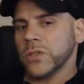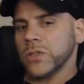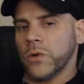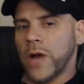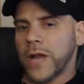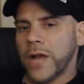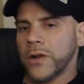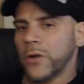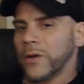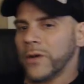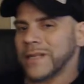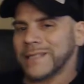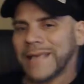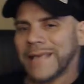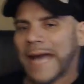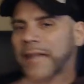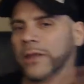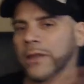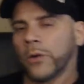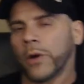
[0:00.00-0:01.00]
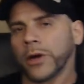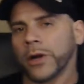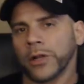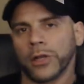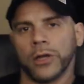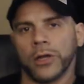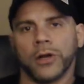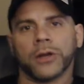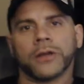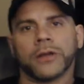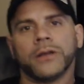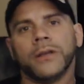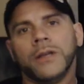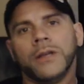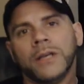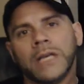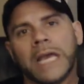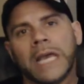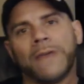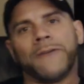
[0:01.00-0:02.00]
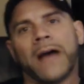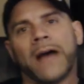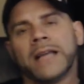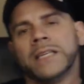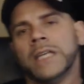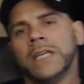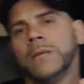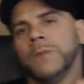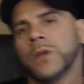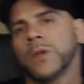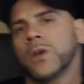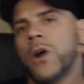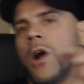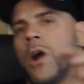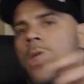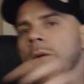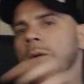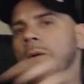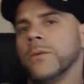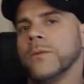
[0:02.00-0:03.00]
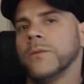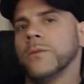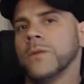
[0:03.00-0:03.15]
so I know exactly where to look. If I deem the car